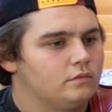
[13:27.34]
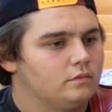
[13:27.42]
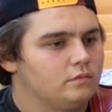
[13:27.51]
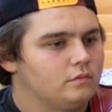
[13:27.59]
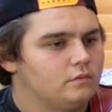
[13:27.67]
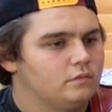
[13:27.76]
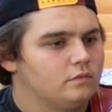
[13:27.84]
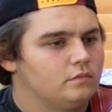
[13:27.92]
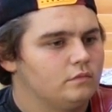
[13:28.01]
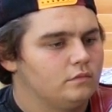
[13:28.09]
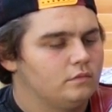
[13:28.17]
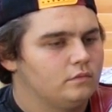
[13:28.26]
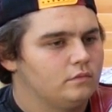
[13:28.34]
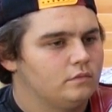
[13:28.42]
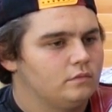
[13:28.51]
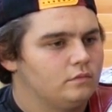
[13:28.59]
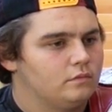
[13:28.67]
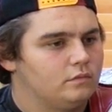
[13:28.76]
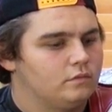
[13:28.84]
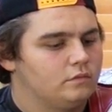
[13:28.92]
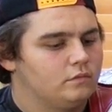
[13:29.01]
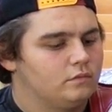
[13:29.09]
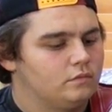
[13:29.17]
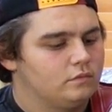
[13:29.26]

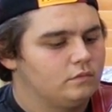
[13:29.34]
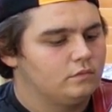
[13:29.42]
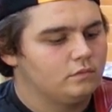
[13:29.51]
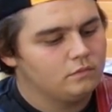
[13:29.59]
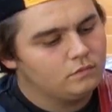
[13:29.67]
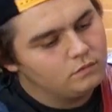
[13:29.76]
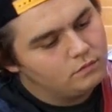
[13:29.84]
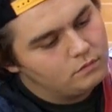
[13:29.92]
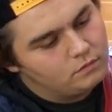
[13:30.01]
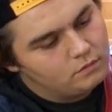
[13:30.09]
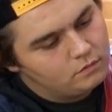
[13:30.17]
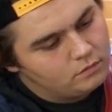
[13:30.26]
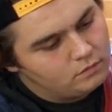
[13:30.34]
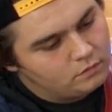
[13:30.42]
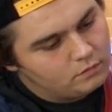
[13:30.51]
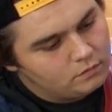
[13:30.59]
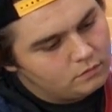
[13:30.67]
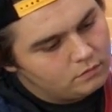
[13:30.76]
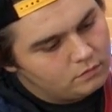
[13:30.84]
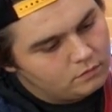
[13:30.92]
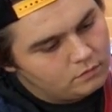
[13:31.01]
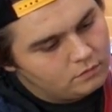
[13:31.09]
[no speech]